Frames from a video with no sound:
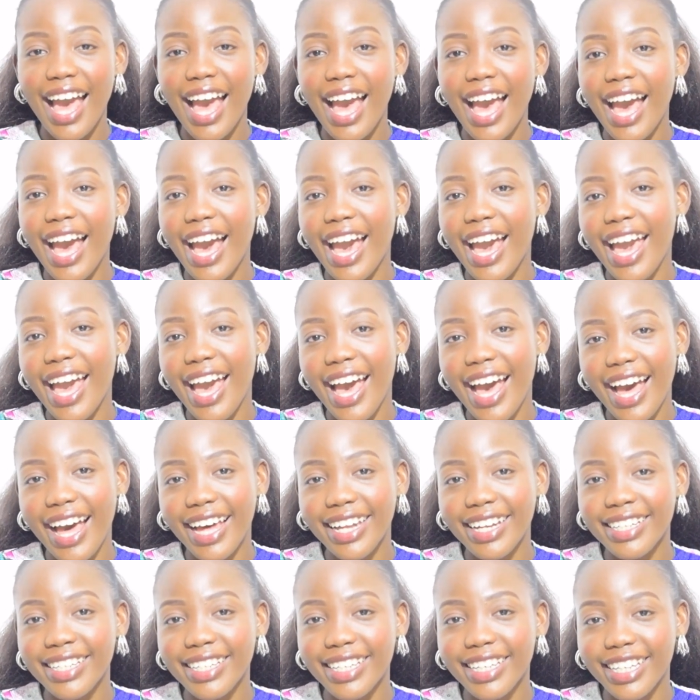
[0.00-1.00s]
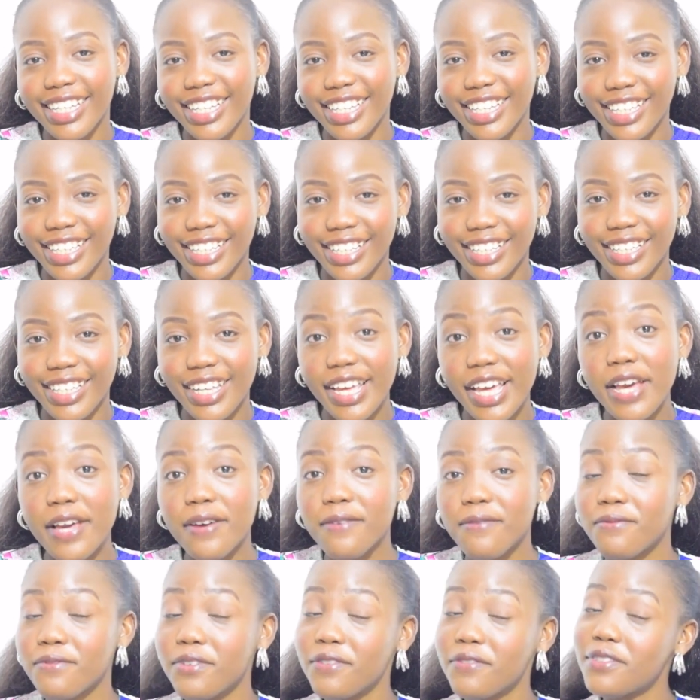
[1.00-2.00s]
I had a
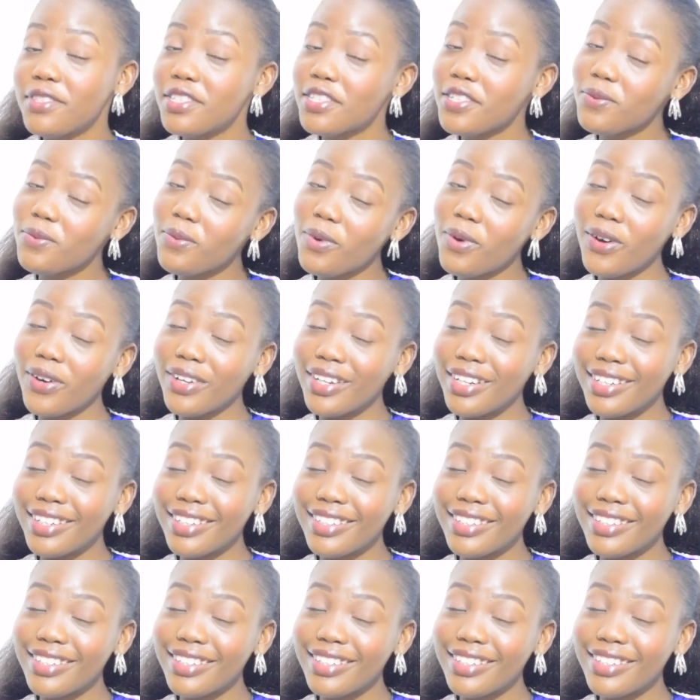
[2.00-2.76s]
51%,